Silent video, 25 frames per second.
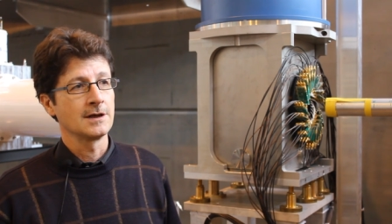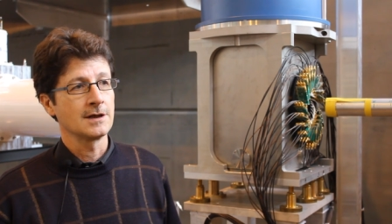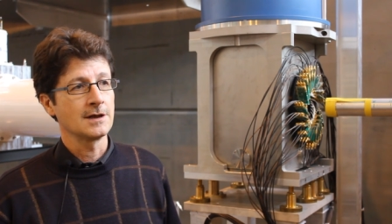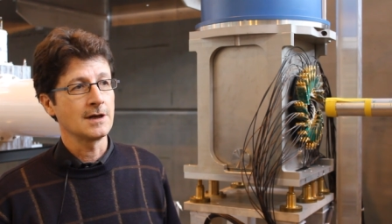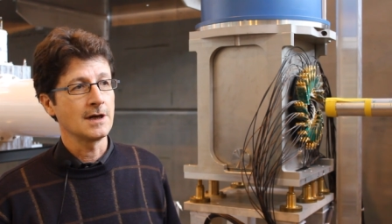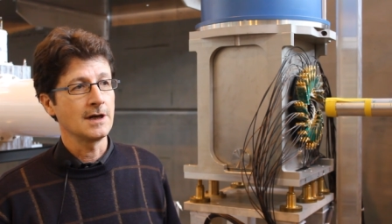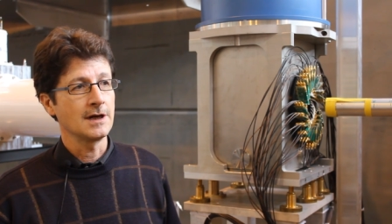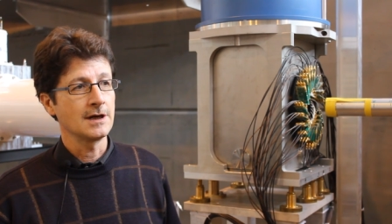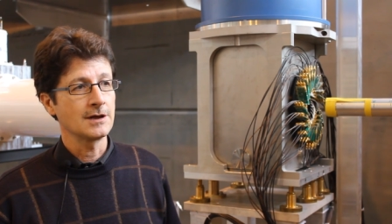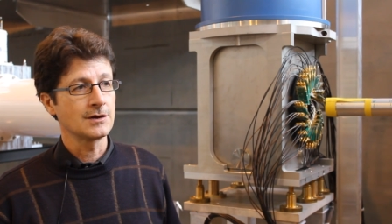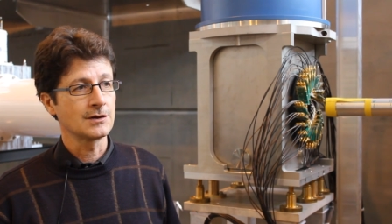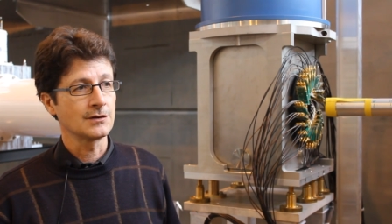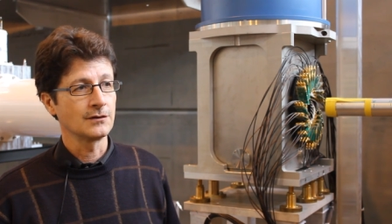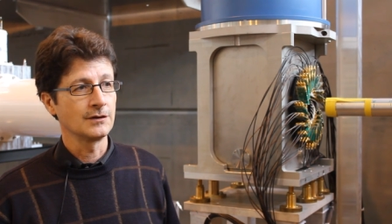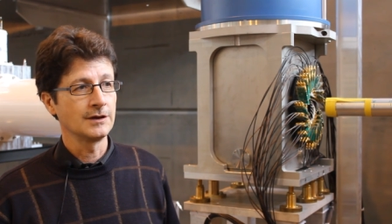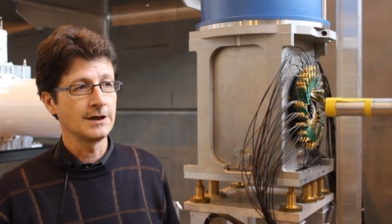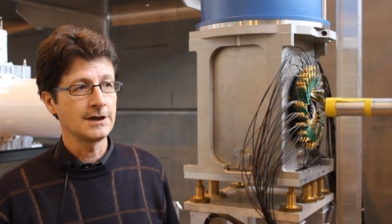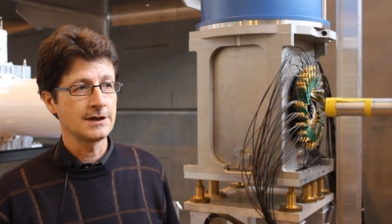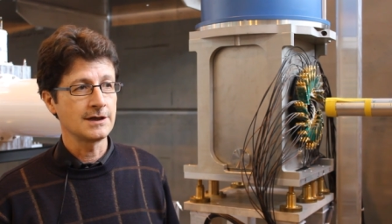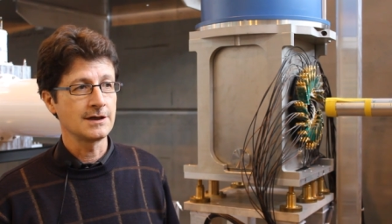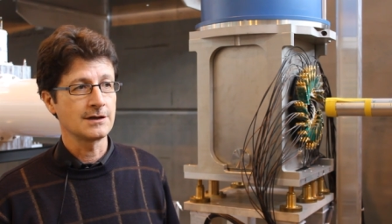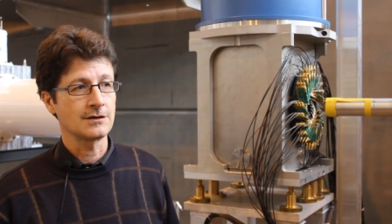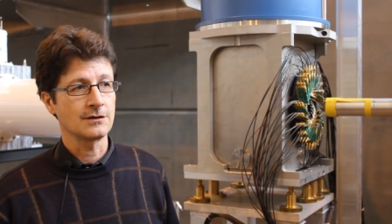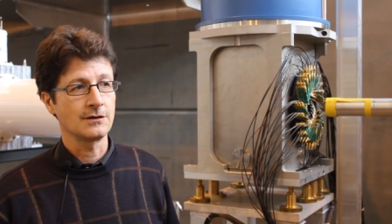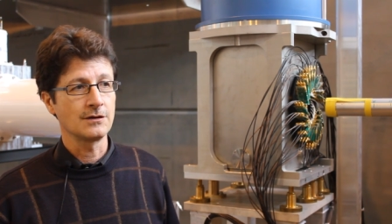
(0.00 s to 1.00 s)
Uh, so
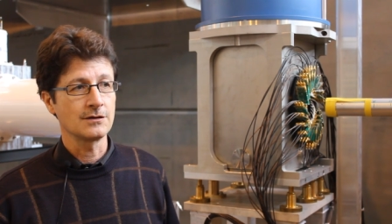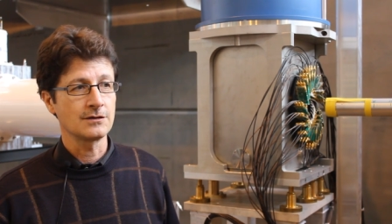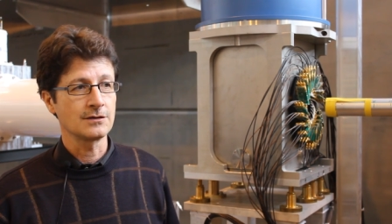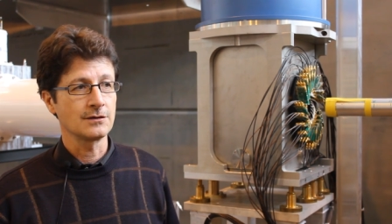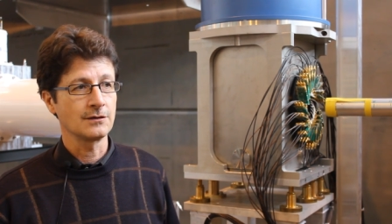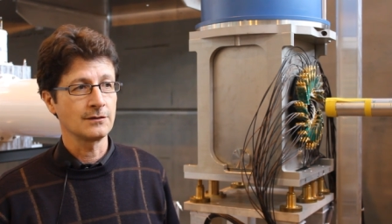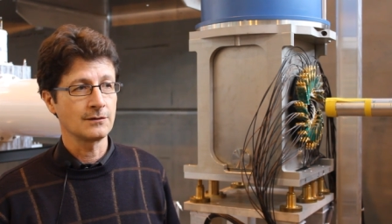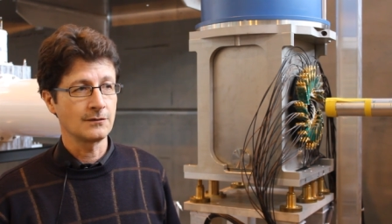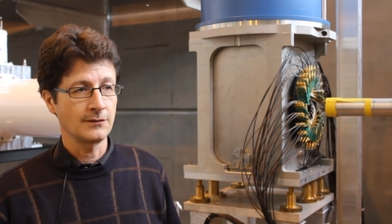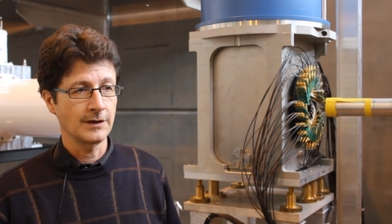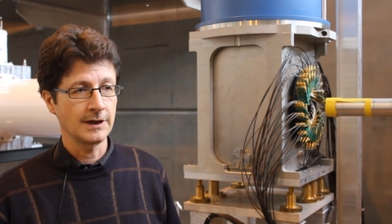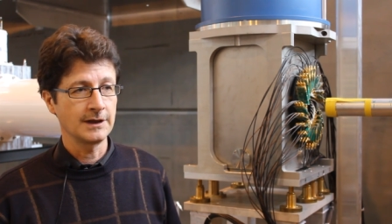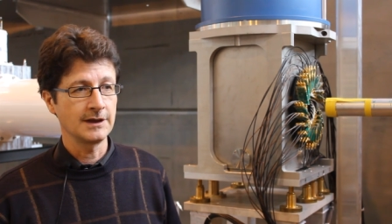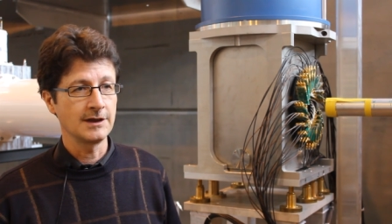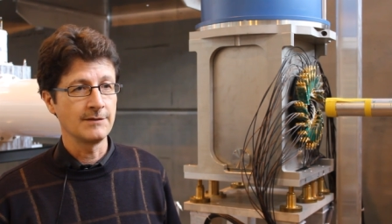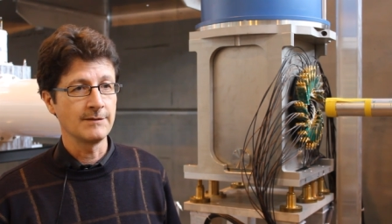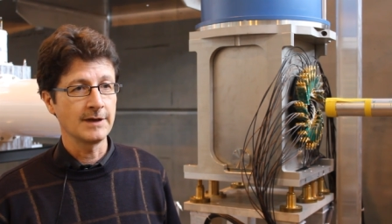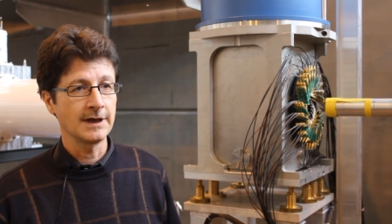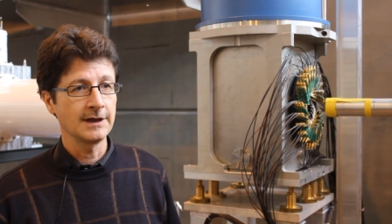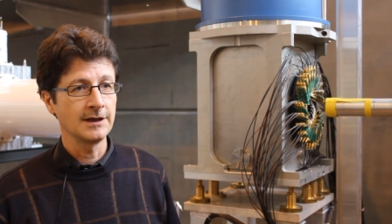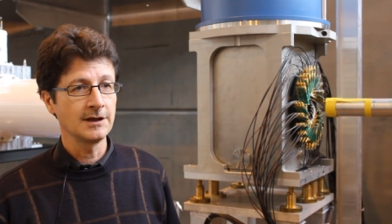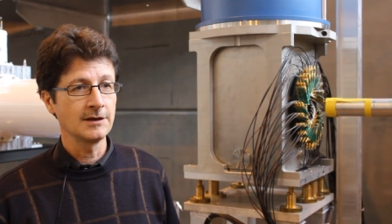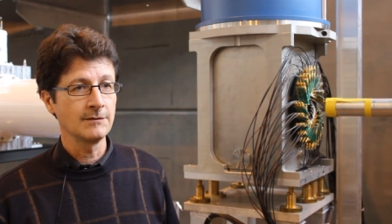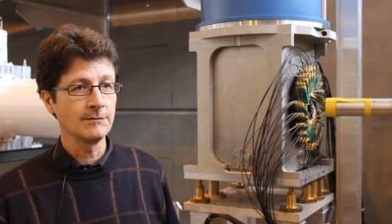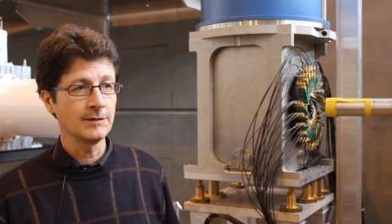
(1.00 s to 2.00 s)
this is also quite
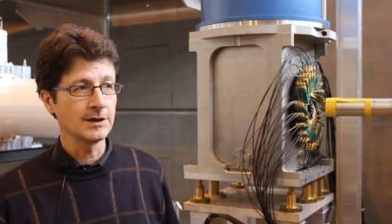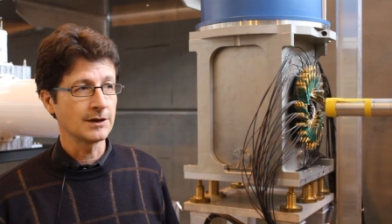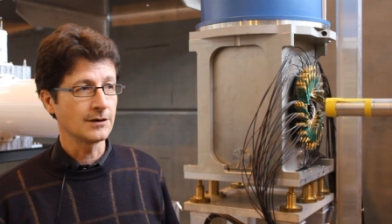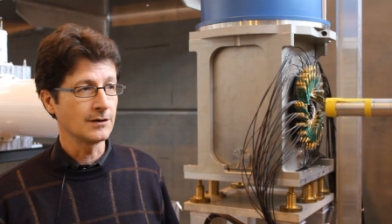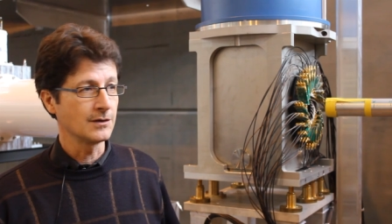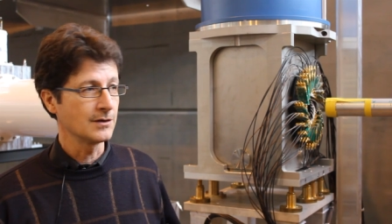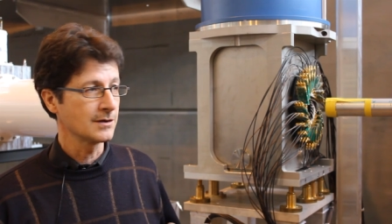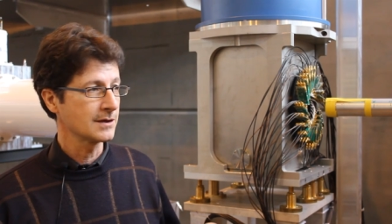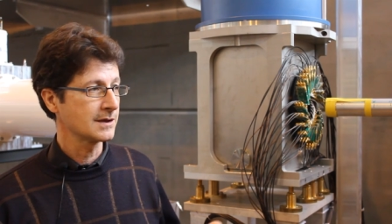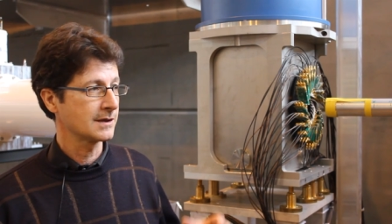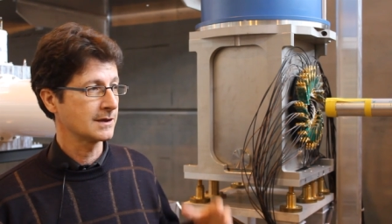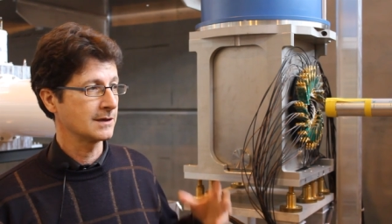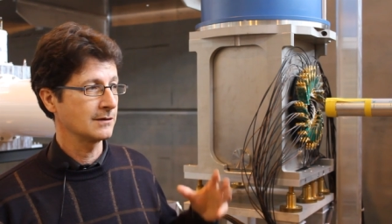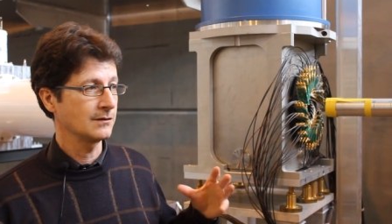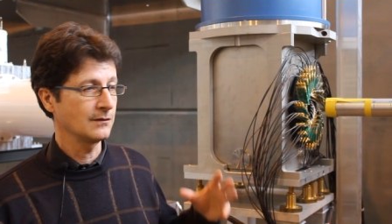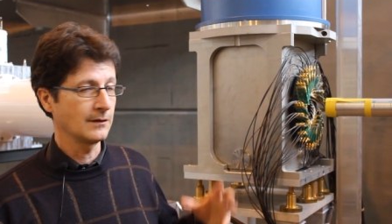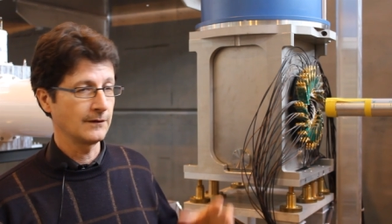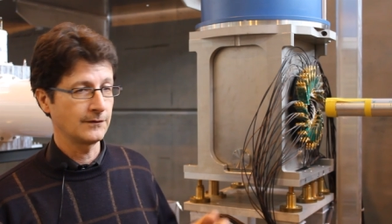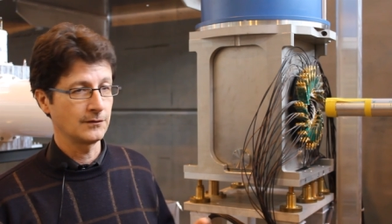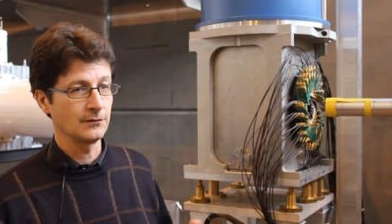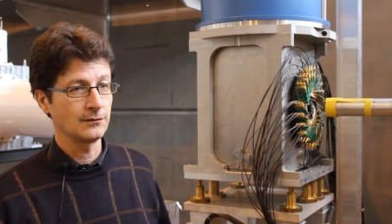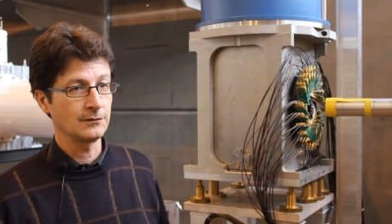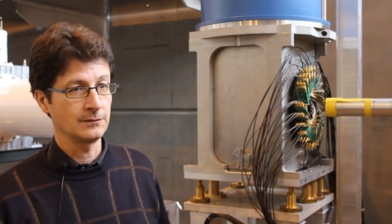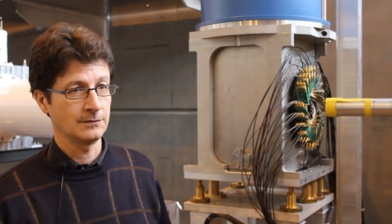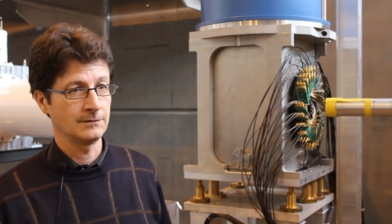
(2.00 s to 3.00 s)
demanding because you
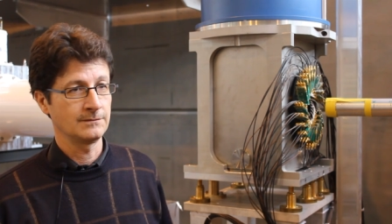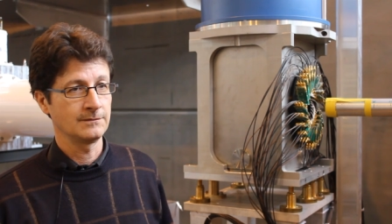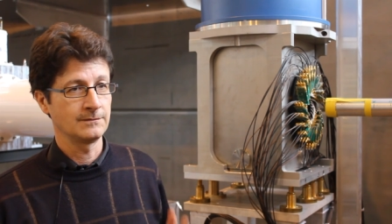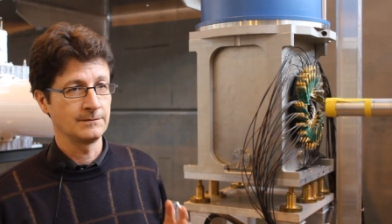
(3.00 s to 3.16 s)
have to